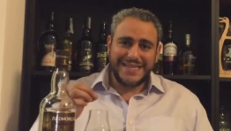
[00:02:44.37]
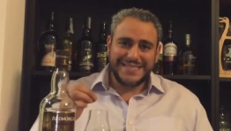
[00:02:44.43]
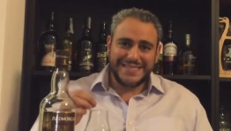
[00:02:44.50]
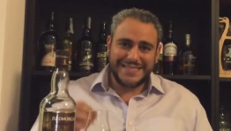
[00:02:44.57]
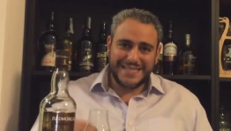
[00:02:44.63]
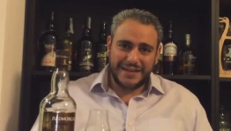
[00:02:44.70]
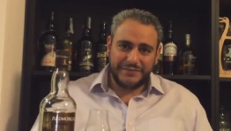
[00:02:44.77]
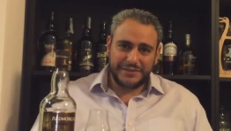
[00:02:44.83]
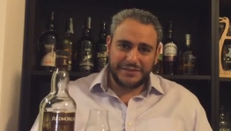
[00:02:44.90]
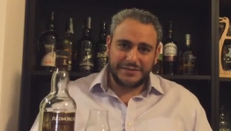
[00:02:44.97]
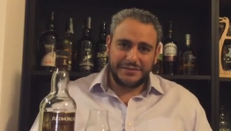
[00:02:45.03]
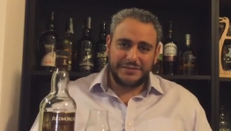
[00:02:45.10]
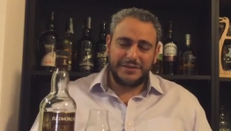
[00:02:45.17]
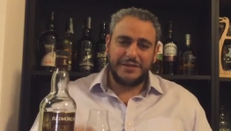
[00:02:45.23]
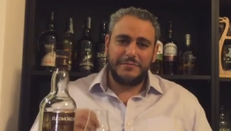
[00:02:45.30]

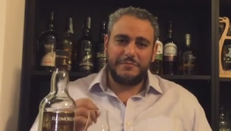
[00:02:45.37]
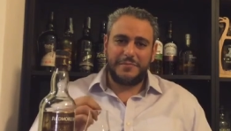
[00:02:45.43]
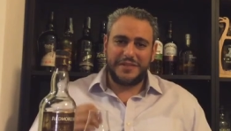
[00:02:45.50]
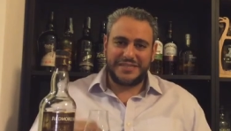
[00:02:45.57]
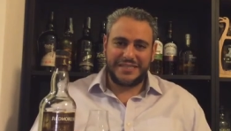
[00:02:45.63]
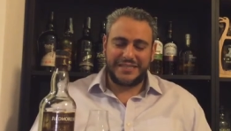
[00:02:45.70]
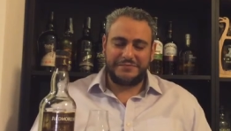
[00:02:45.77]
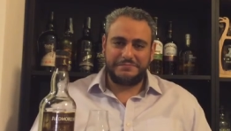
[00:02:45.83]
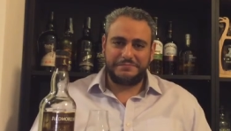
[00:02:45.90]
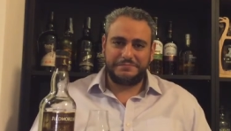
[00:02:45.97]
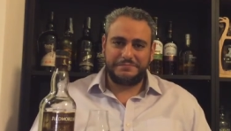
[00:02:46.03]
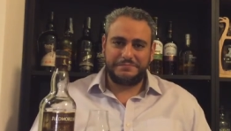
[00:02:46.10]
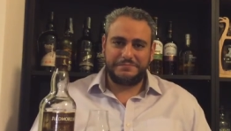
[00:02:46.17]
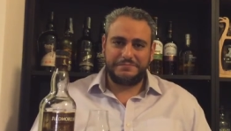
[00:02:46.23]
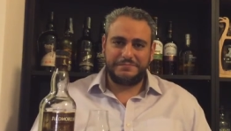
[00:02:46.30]

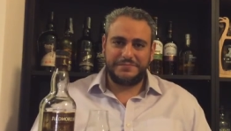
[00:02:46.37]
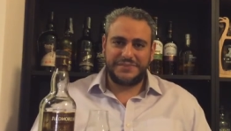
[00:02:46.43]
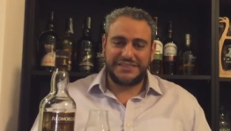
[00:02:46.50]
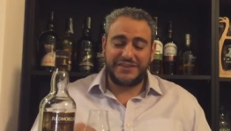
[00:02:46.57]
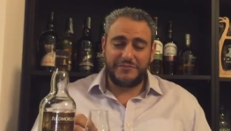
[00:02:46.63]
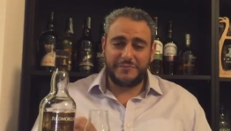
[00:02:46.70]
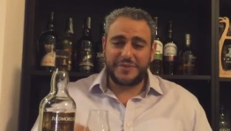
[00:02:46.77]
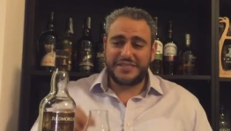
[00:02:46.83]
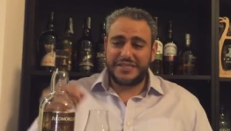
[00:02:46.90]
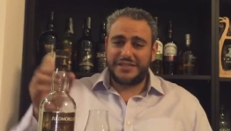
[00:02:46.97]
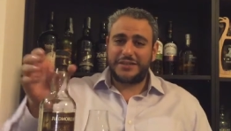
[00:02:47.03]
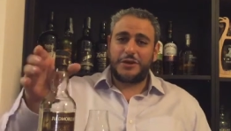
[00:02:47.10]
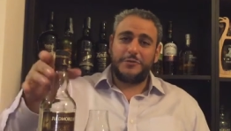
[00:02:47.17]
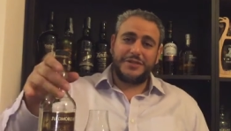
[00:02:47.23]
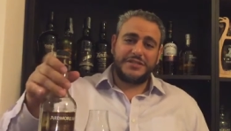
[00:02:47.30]

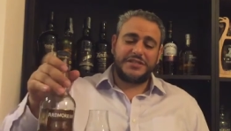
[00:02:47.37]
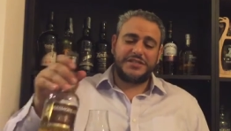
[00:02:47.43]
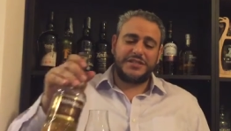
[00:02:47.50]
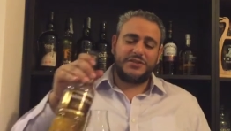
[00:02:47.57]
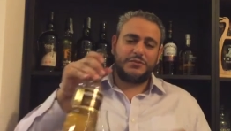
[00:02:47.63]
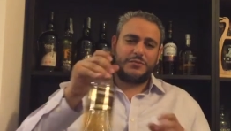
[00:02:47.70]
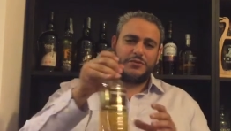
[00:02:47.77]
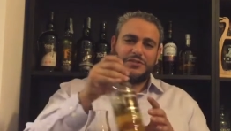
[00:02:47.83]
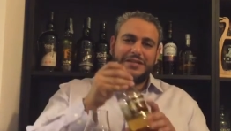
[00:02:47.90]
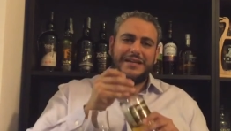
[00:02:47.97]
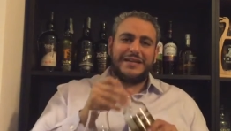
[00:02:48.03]
7% go into single malts.